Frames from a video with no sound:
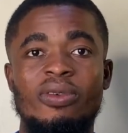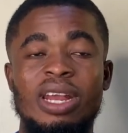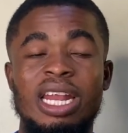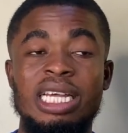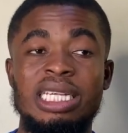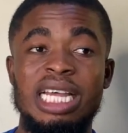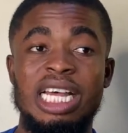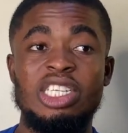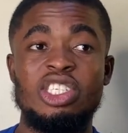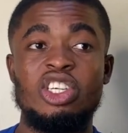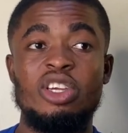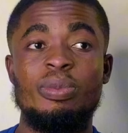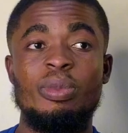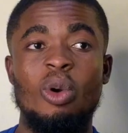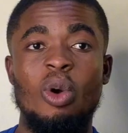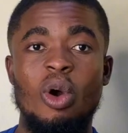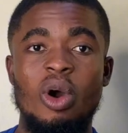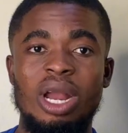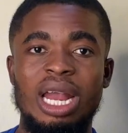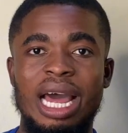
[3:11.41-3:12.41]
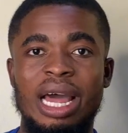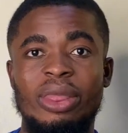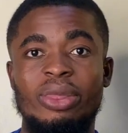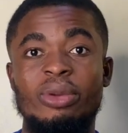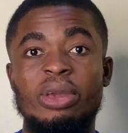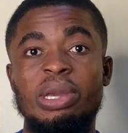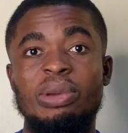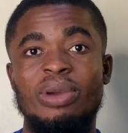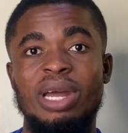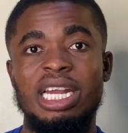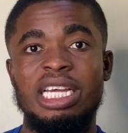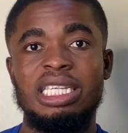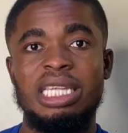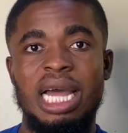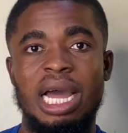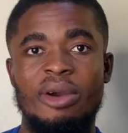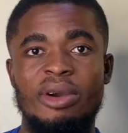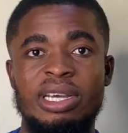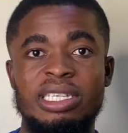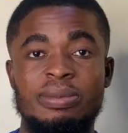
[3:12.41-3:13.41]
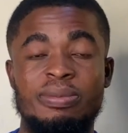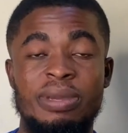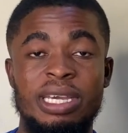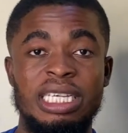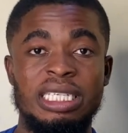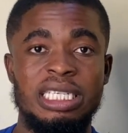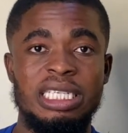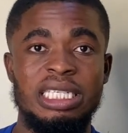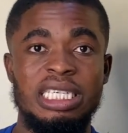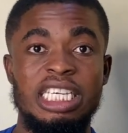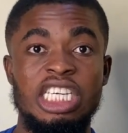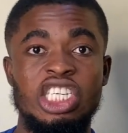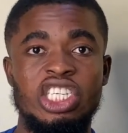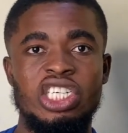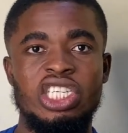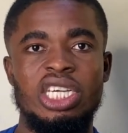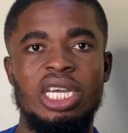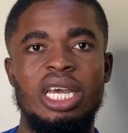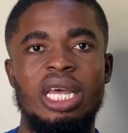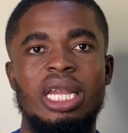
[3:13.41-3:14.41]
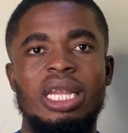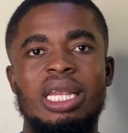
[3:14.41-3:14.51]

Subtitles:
let's assume all are 3 credit hours basis each,